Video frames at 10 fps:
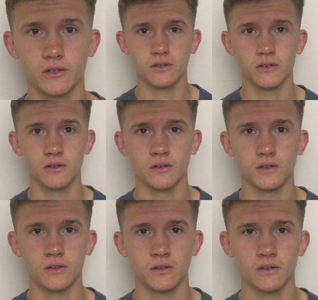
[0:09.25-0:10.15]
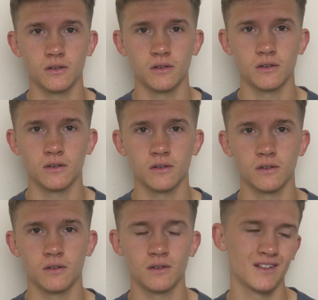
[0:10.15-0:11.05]

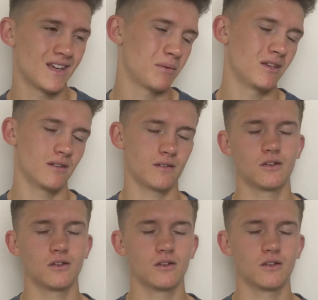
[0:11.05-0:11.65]
I mean,